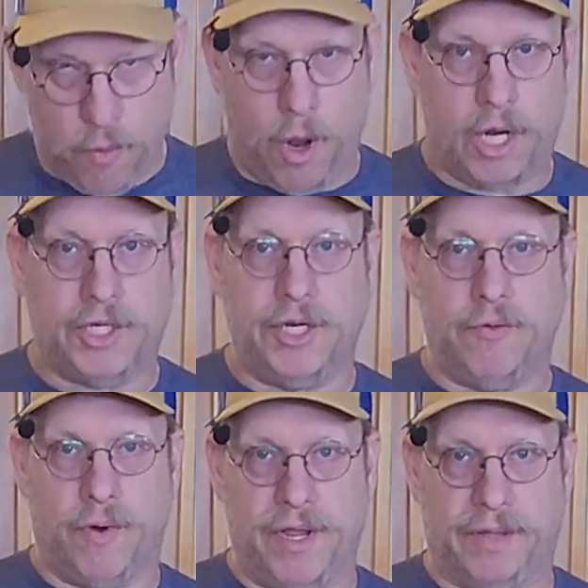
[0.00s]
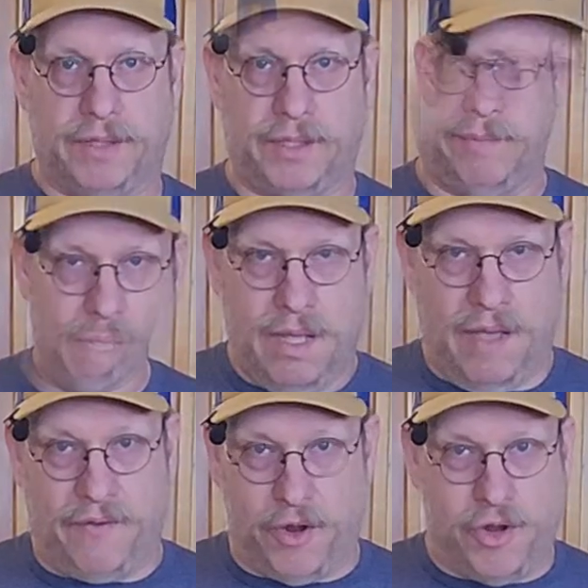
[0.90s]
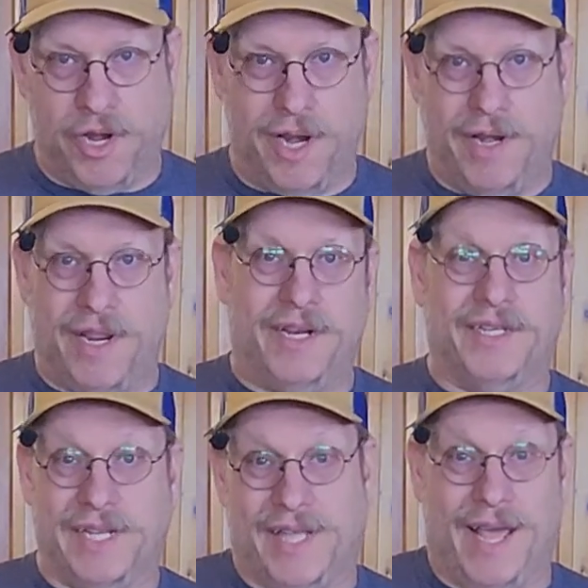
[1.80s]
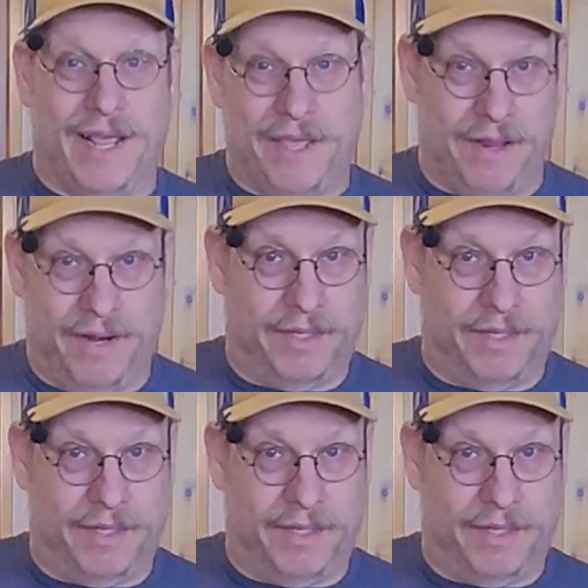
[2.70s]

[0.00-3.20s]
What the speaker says: washed and rinsed. I figured you didn't need to see that again.